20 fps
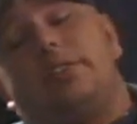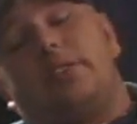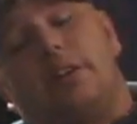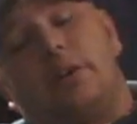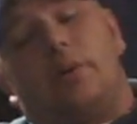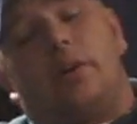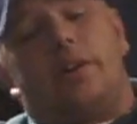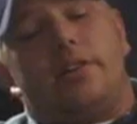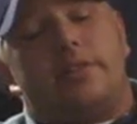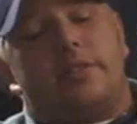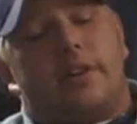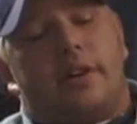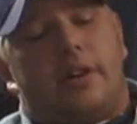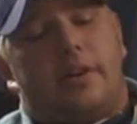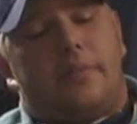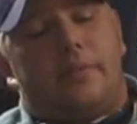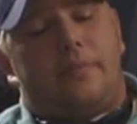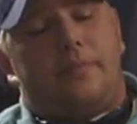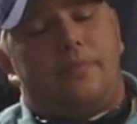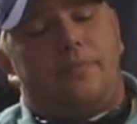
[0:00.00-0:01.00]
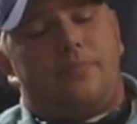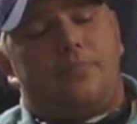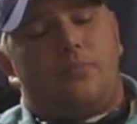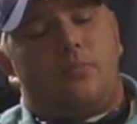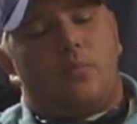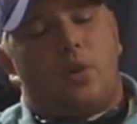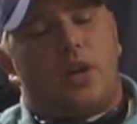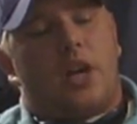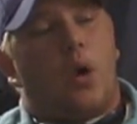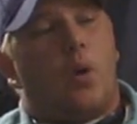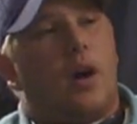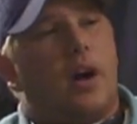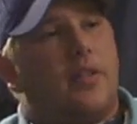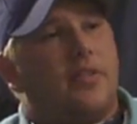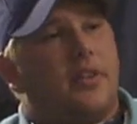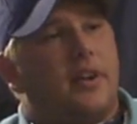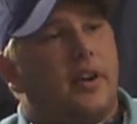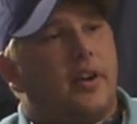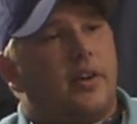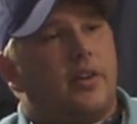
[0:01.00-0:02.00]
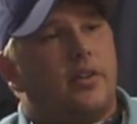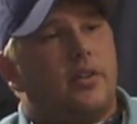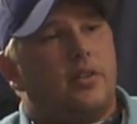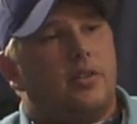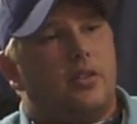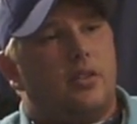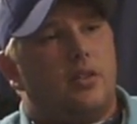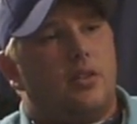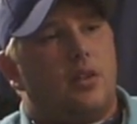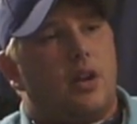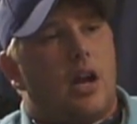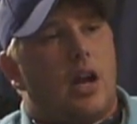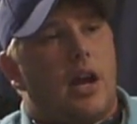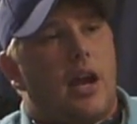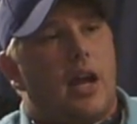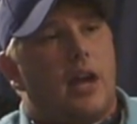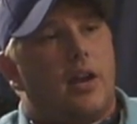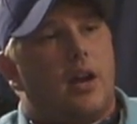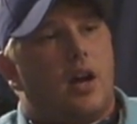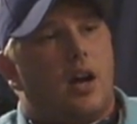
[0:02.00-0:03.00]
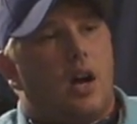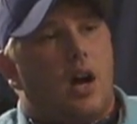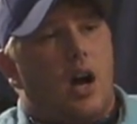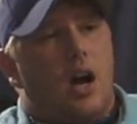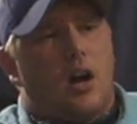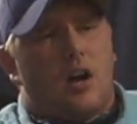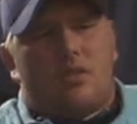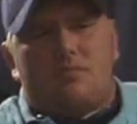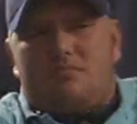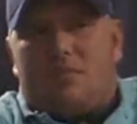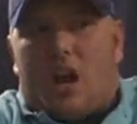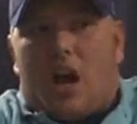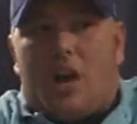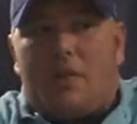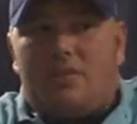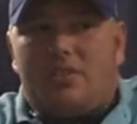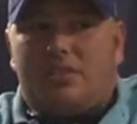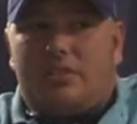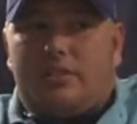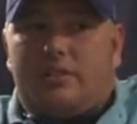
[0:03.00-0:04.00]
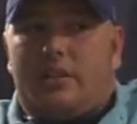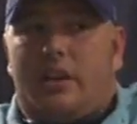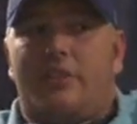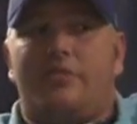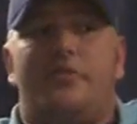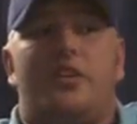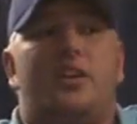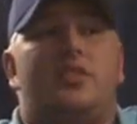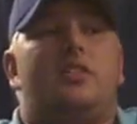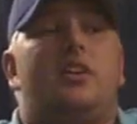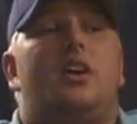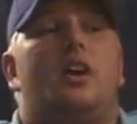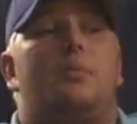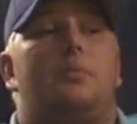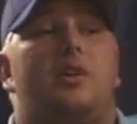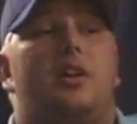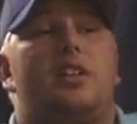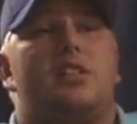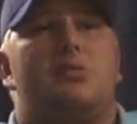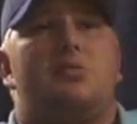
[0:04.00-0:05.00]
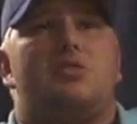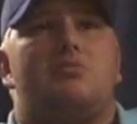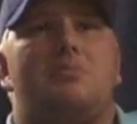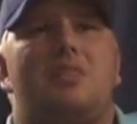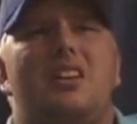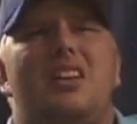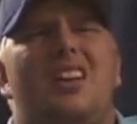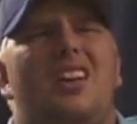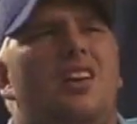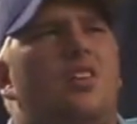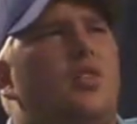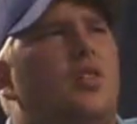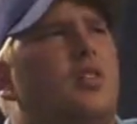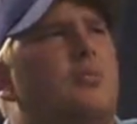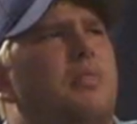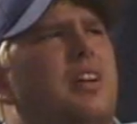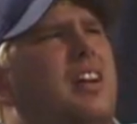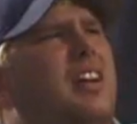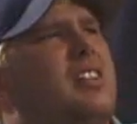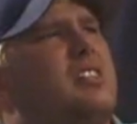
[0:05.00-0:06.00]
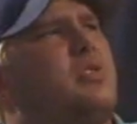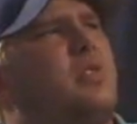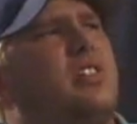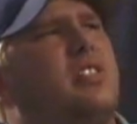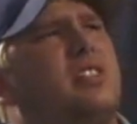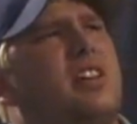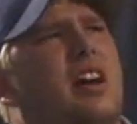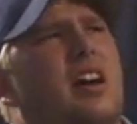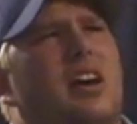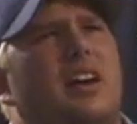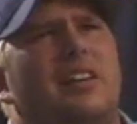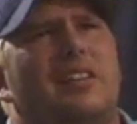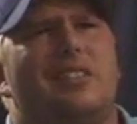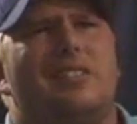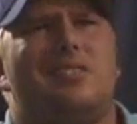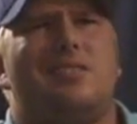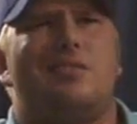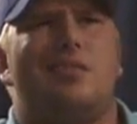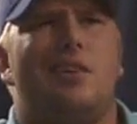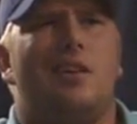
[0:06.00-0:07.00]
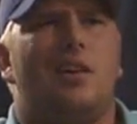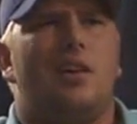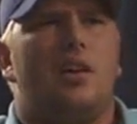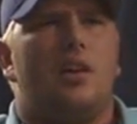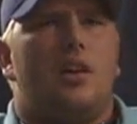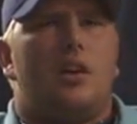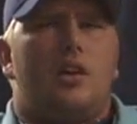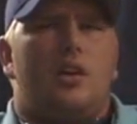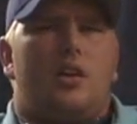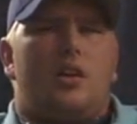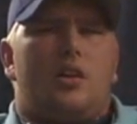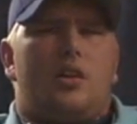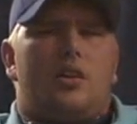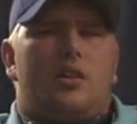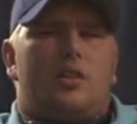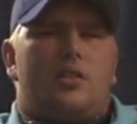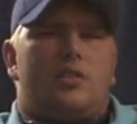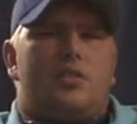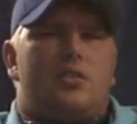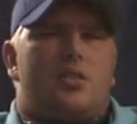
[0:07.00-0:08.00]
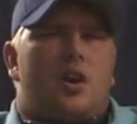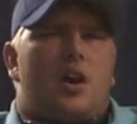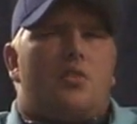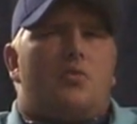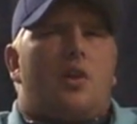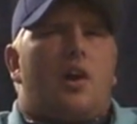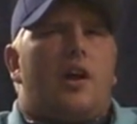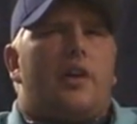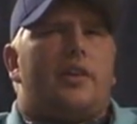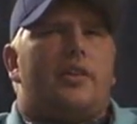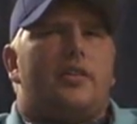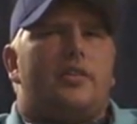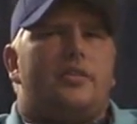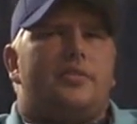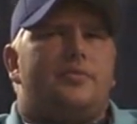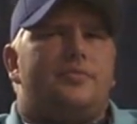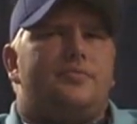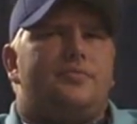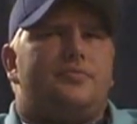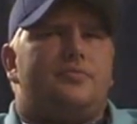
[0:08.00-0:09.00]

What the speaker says: So, anyways, we go out there, and obviously I fucked up because it was me against Chris Ty against John Riker,